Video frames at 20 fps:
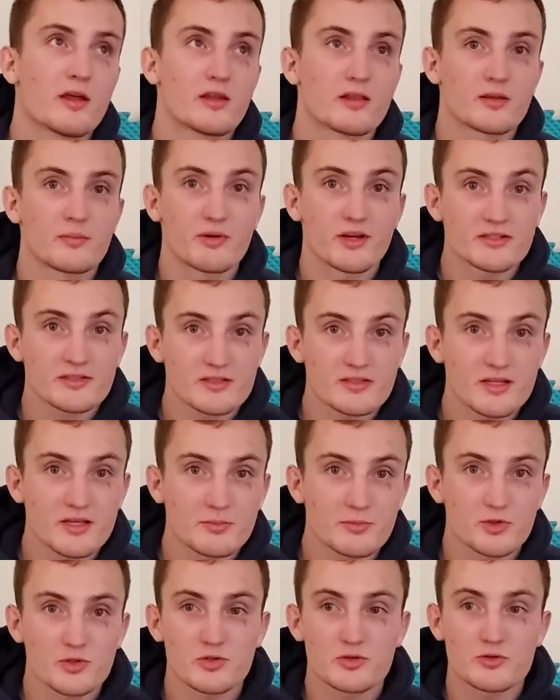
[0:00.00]
The best
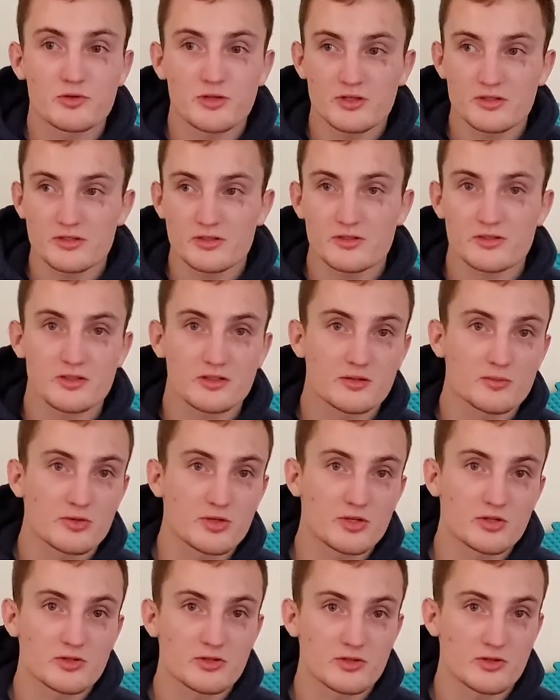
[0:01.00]
time to do this is going to
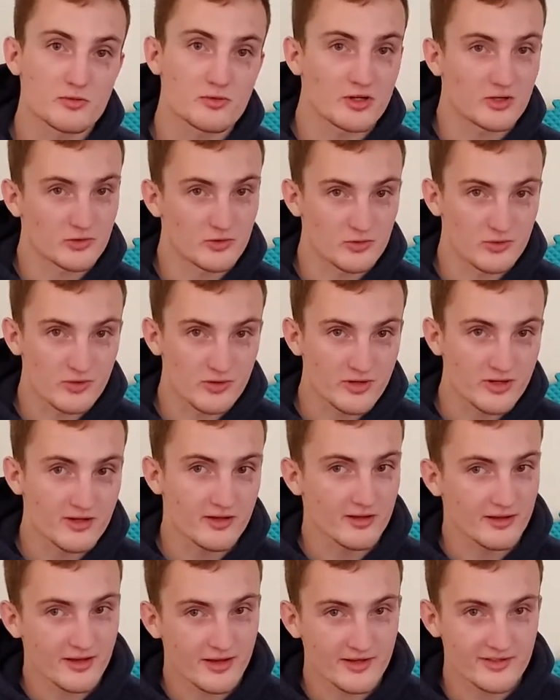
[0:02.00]
be during
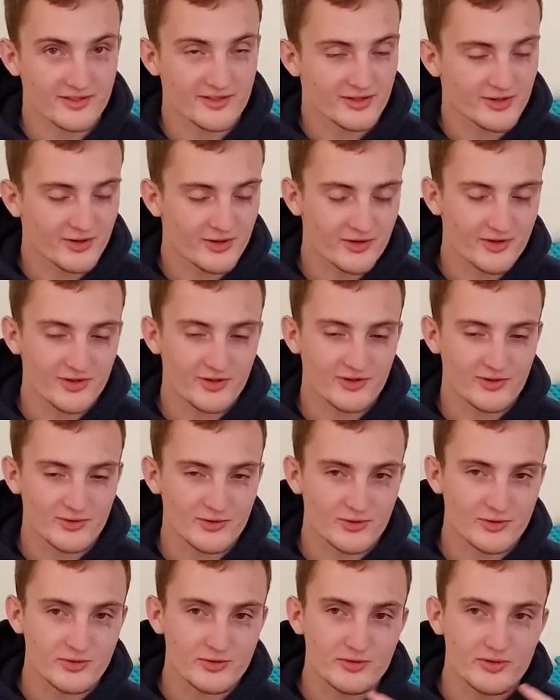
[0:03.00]
randori, as they call it in
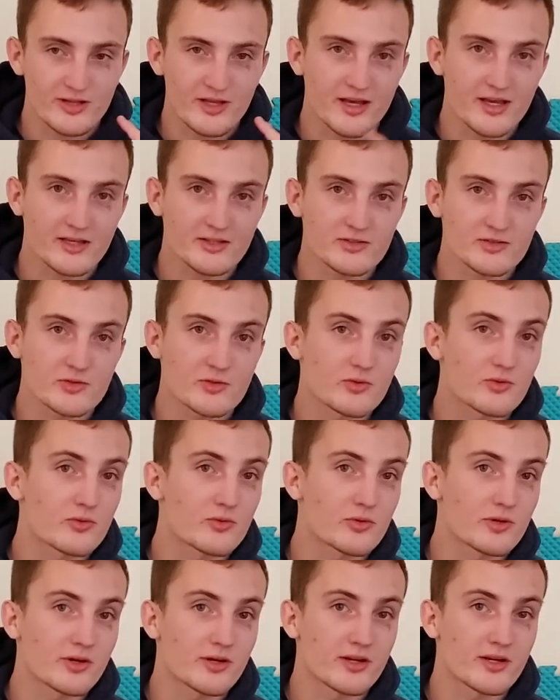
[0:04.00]
Judo class,
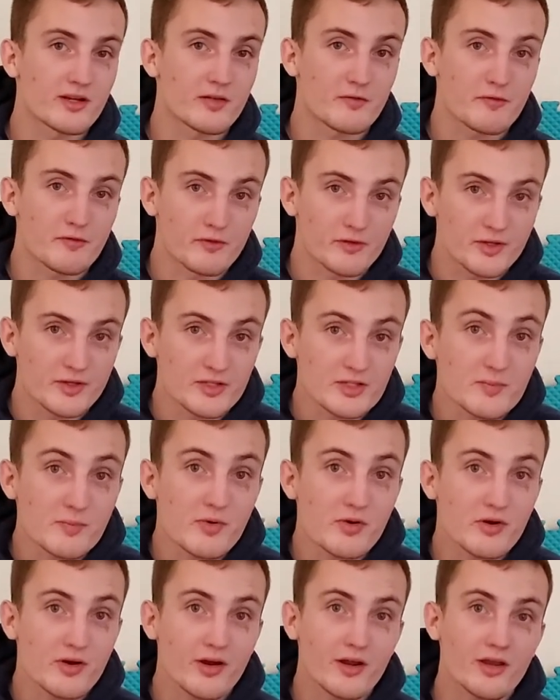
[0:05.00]
or in free
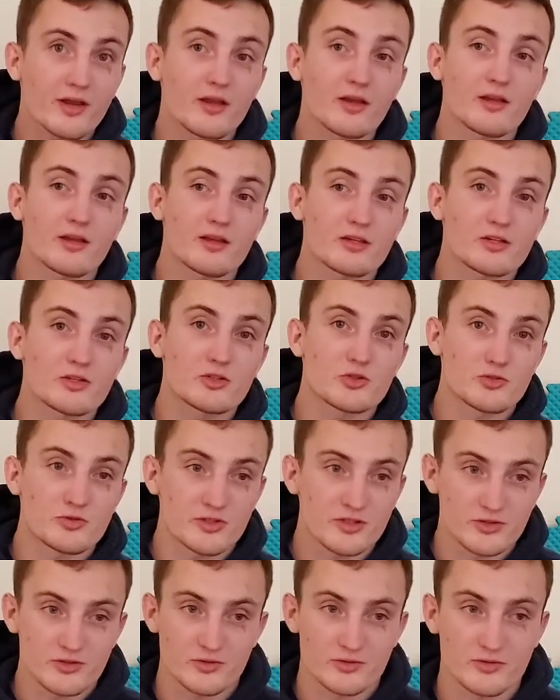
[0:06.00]
sparring in
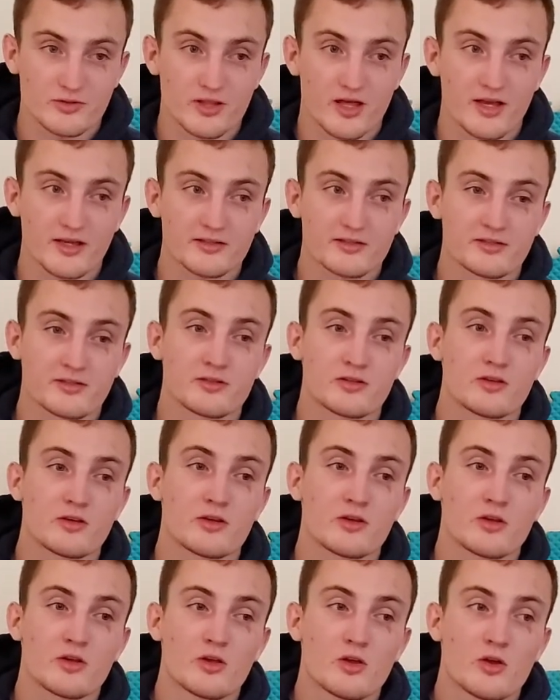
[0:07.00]
Jiu-Jitsu class.
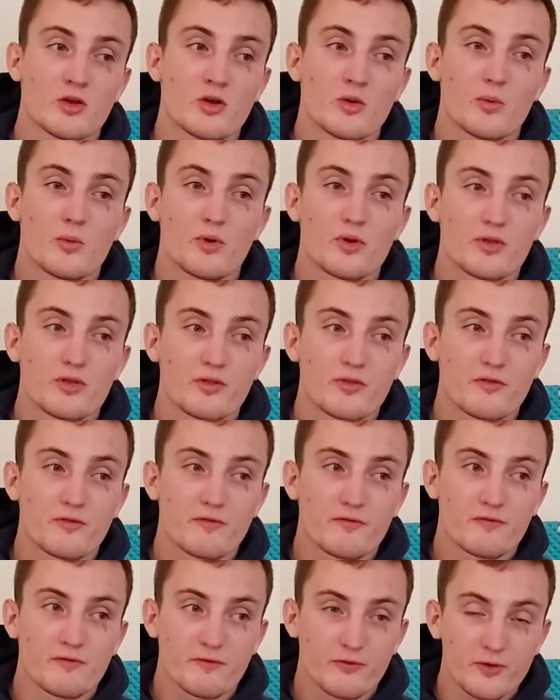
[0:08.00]
One of the
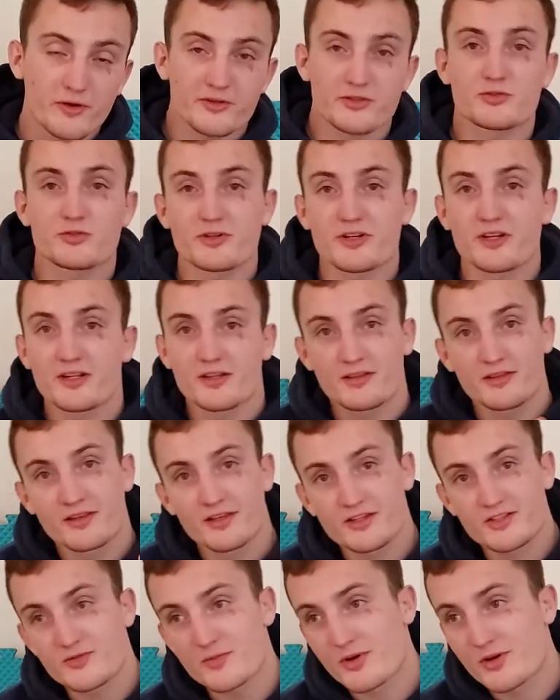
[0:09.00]
frustrating
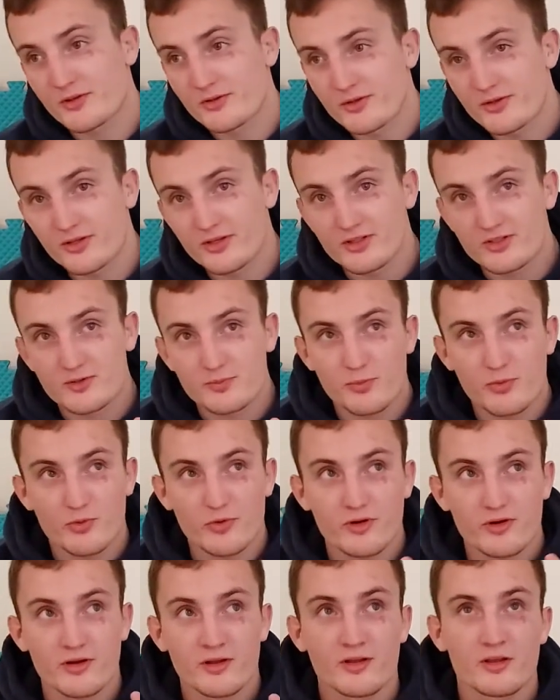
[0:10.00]
things about learning a
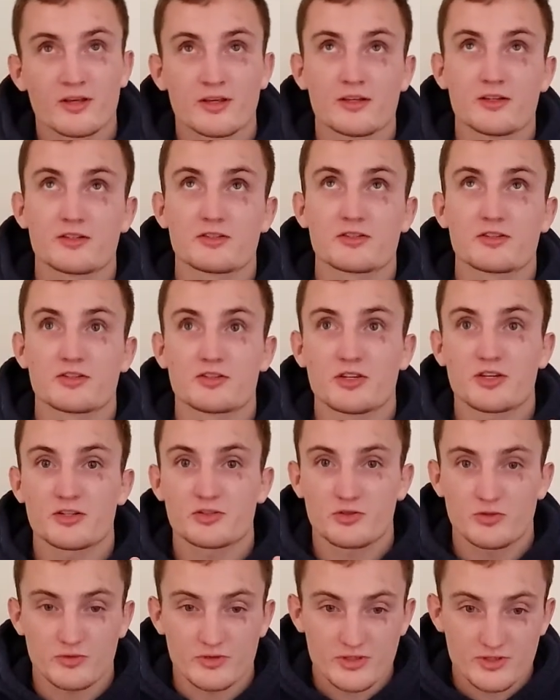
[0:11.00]
sport such as
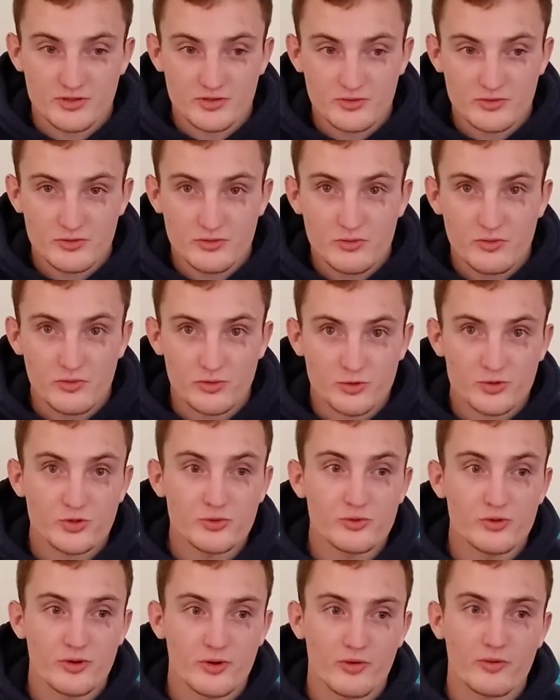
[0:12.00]
Jiu-Jitsu or
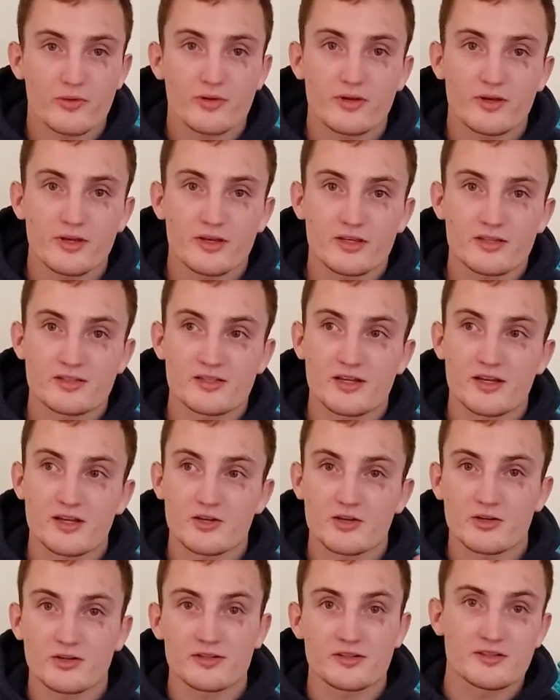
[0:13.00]
Judo is that
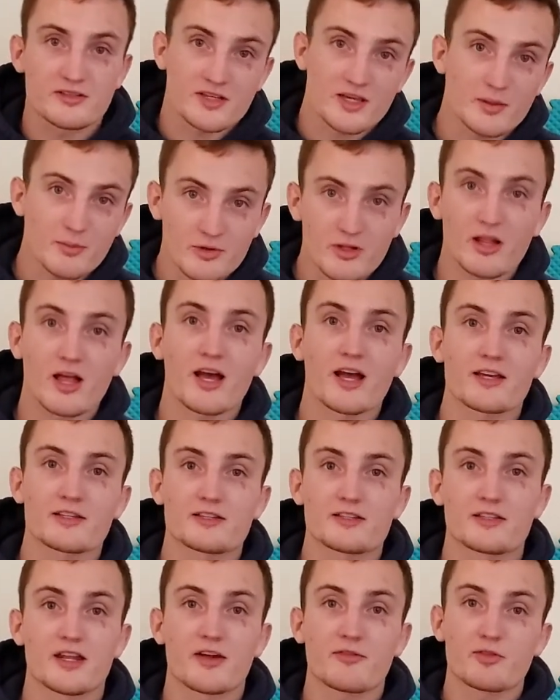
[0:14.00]
you're in the same
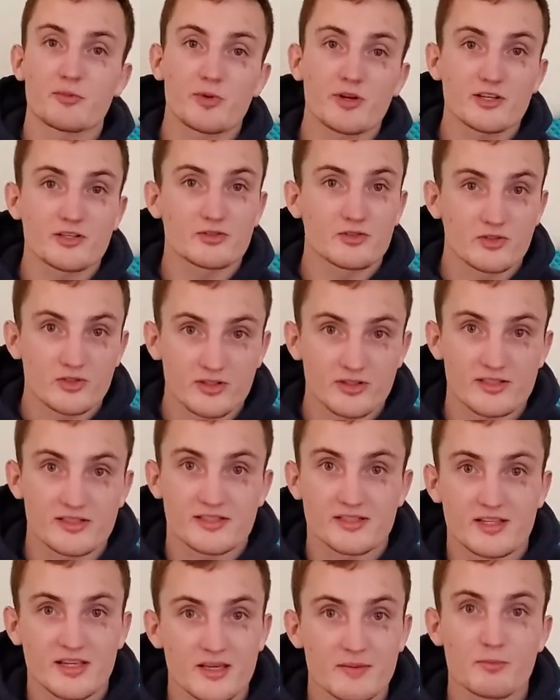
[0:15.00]
class and everybody's learning the
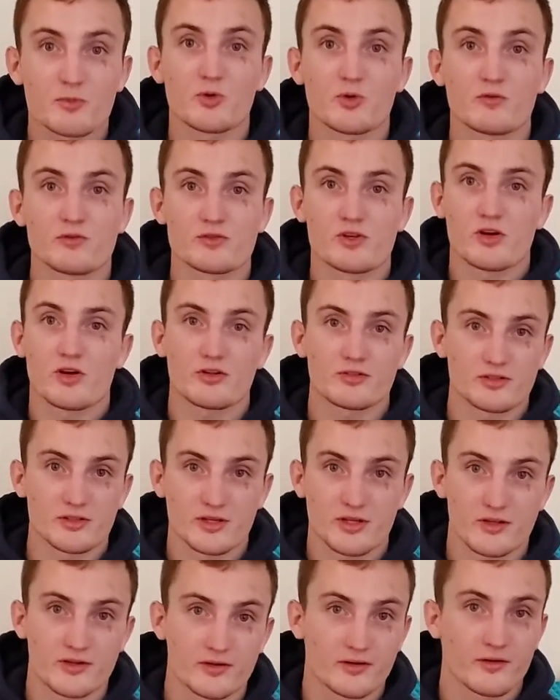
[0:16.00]
same moves all
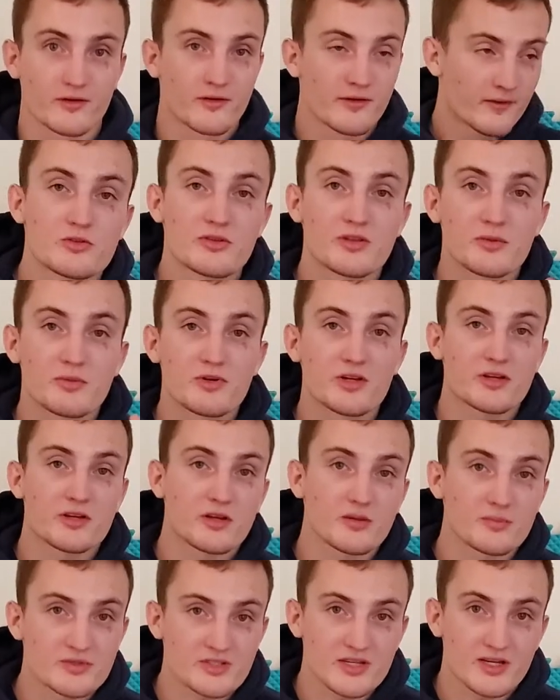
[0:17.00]
together. So then when it
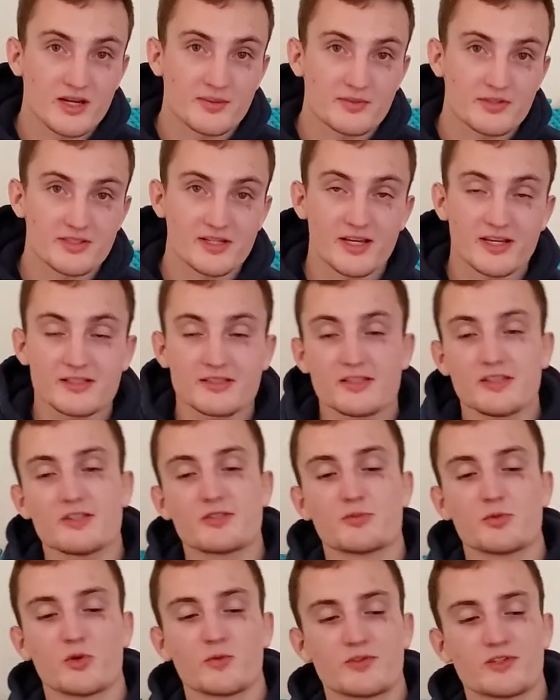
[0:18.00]
comes time to test these
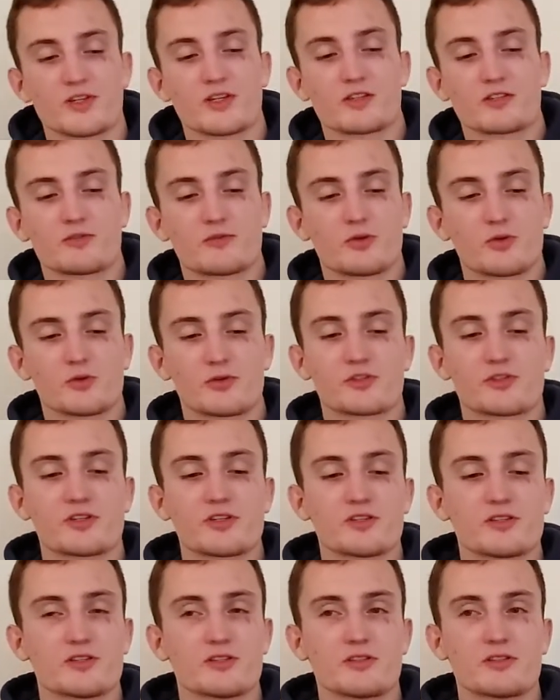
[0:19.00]
moves against full
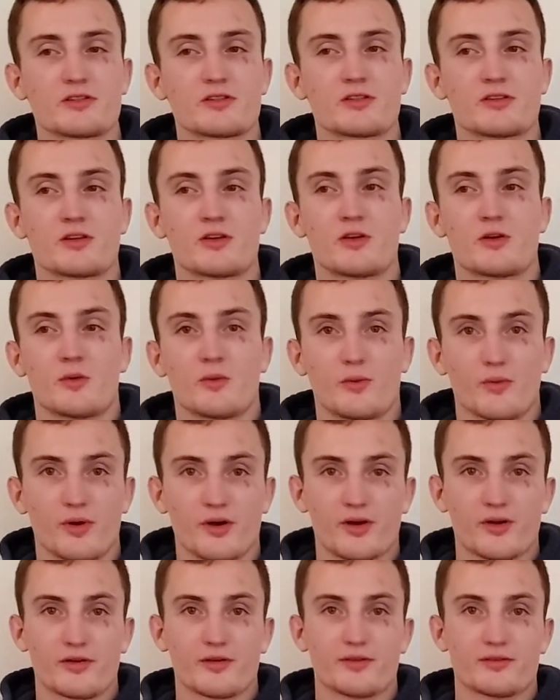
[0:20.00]
resistance,
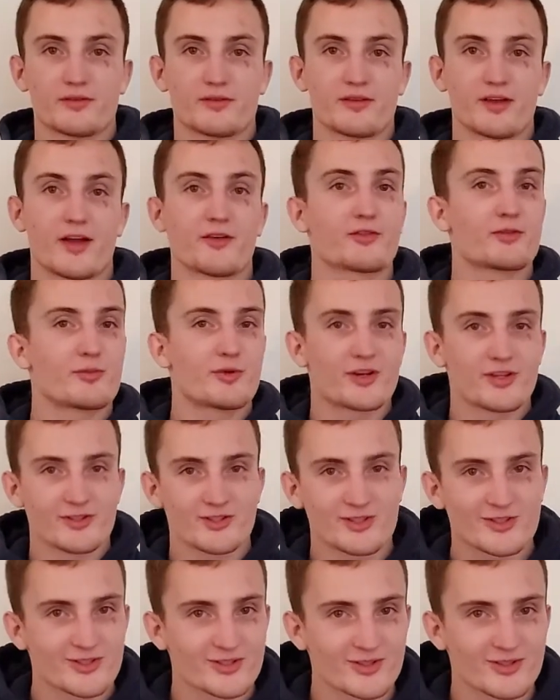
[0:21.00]
well, everybody
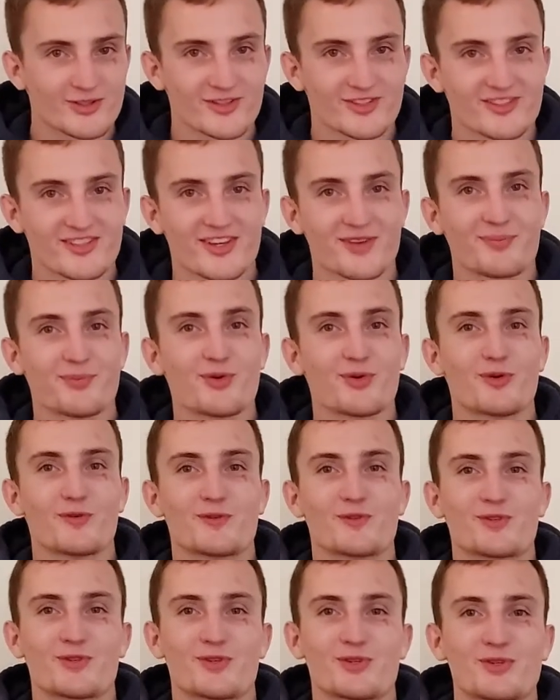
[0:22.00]
just learned the same moves,
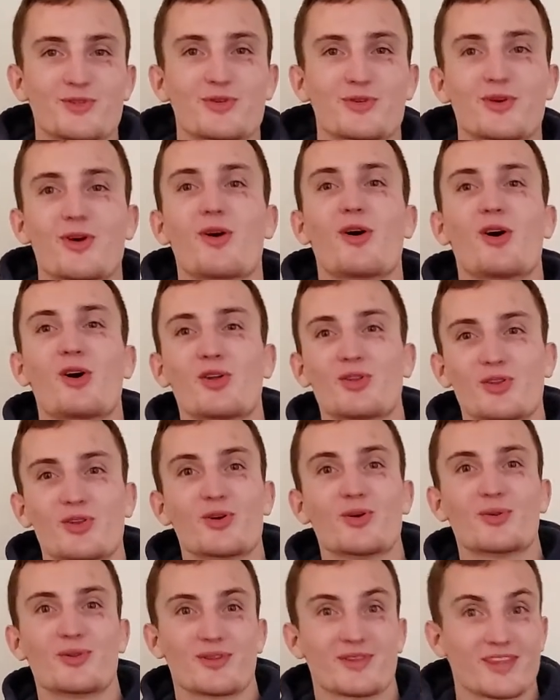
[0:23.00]
so you sort of all
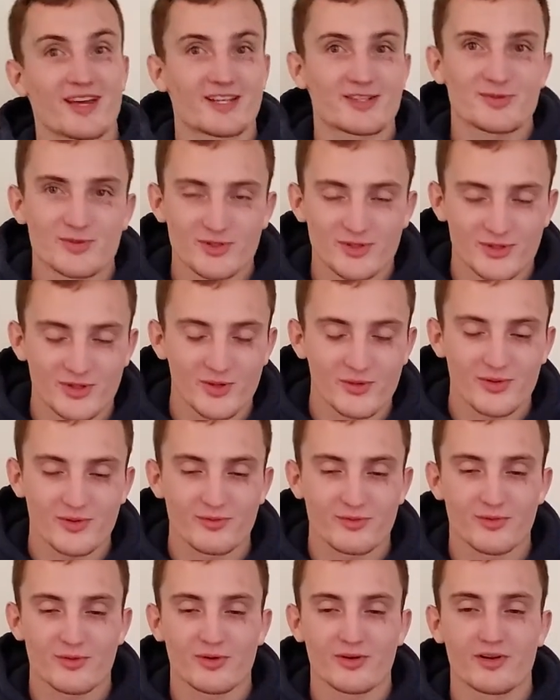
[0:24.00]
know that that's what you're going
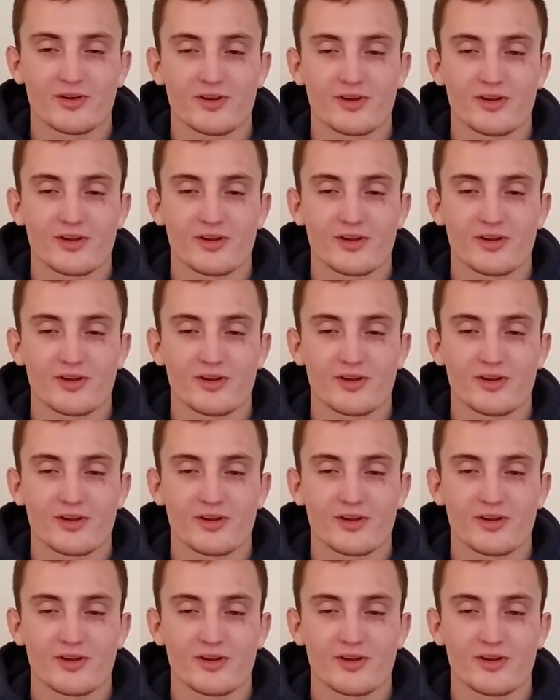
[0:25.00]
for.